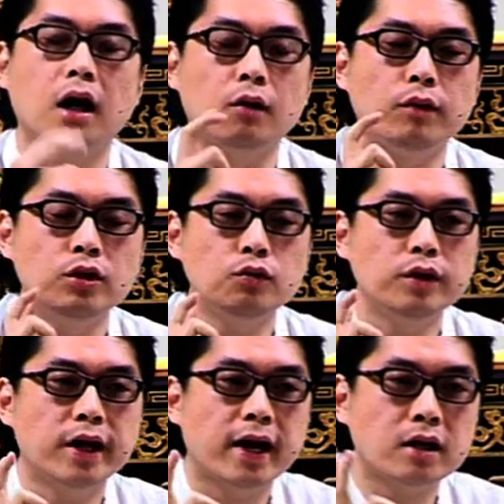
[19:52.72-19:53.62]
When you
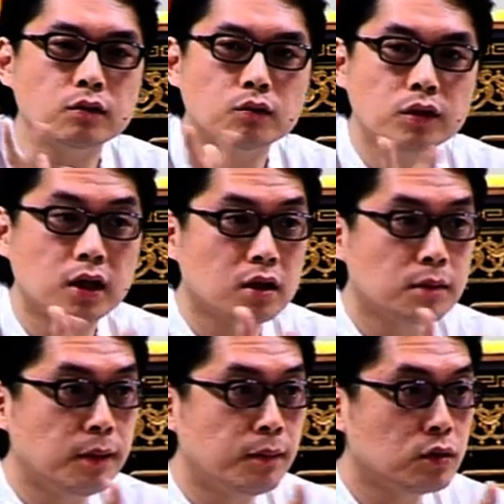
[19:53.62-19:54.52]
react with other
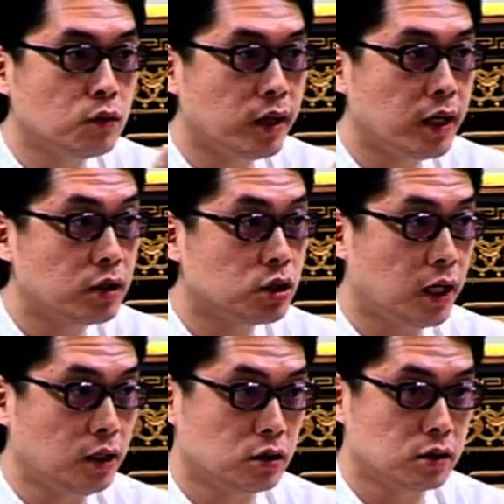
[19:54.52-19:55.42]
people the way it
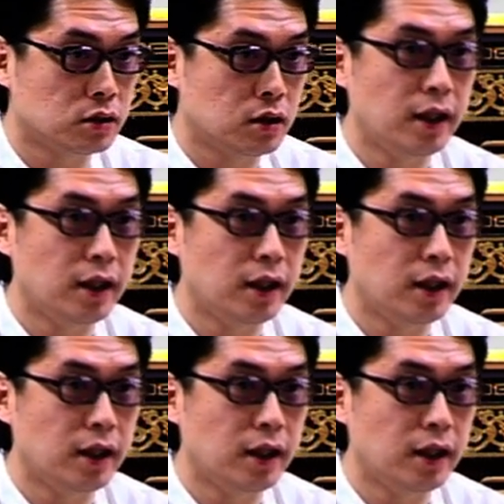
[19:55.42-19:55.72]
changes,